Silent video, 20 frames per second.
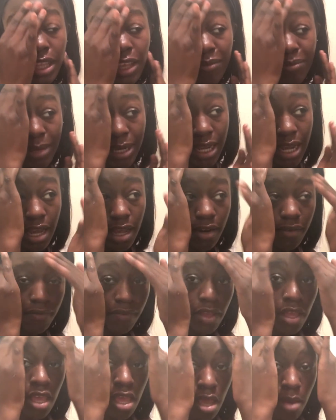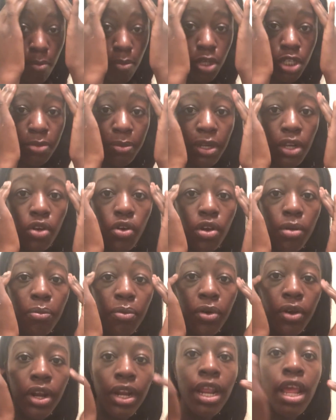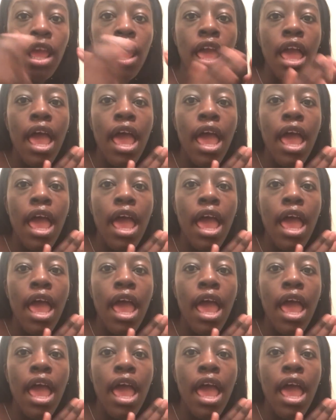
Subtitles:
They've been kind of pushing me to go on board.